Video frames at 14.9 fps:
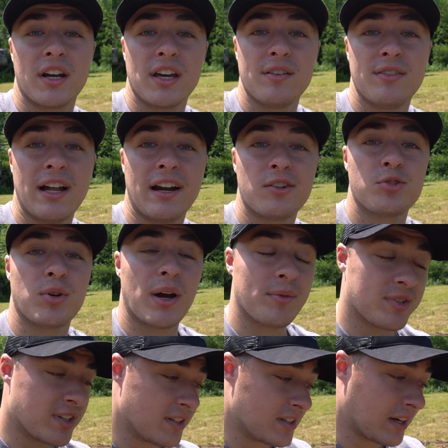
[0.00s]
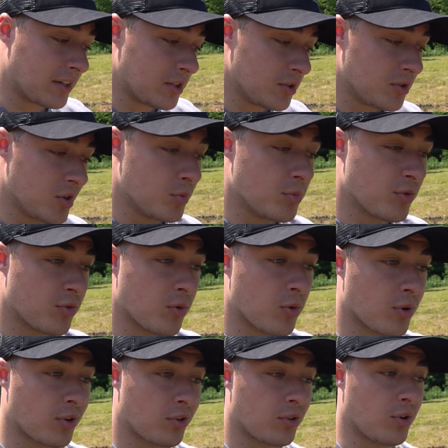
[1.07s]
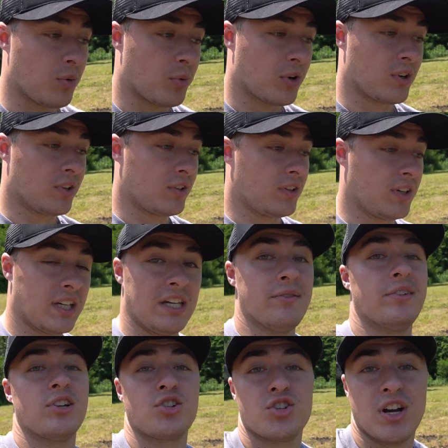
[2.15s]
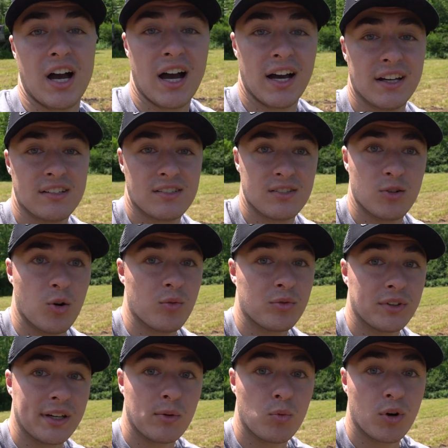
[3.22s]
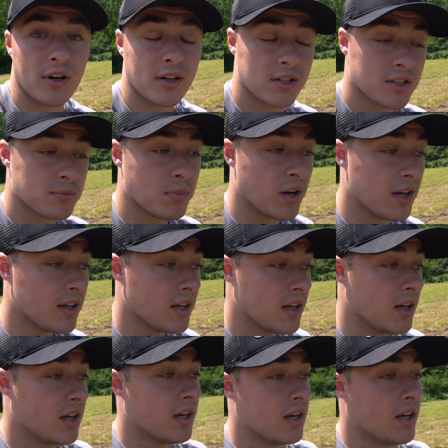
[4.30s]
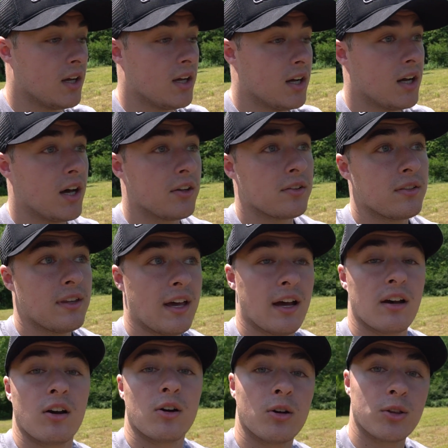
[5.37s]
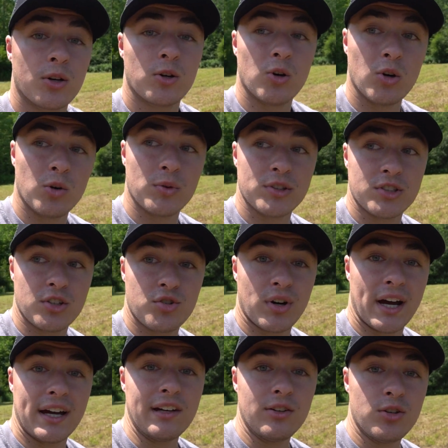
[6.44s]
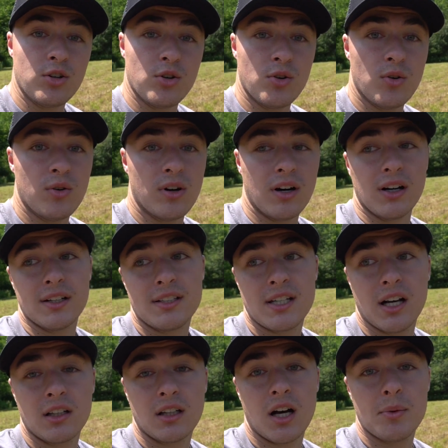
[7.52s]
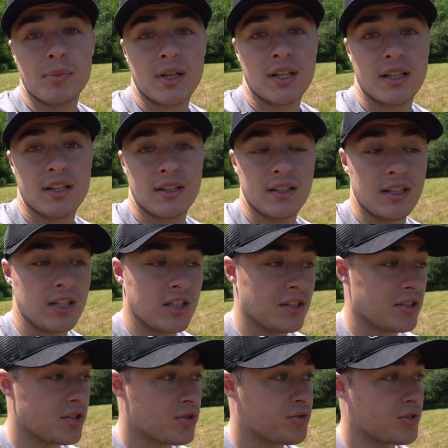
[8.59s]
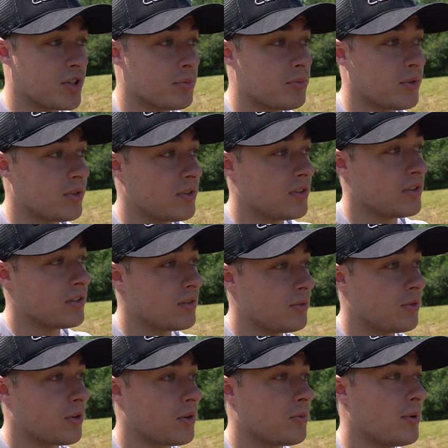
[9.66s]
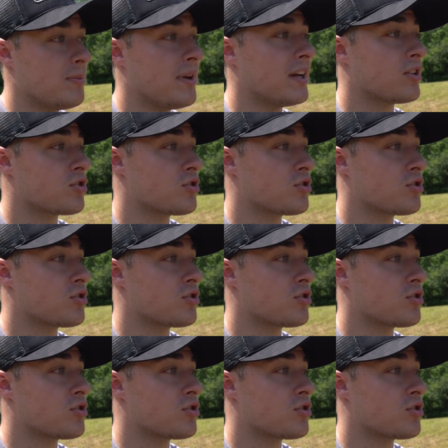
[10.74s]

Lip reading: to give that a try. We've seen it on YouTube before, so we're going to give it a shot. Hopefully it works. But other than that, our other goal was to try to till up the strip, or we made a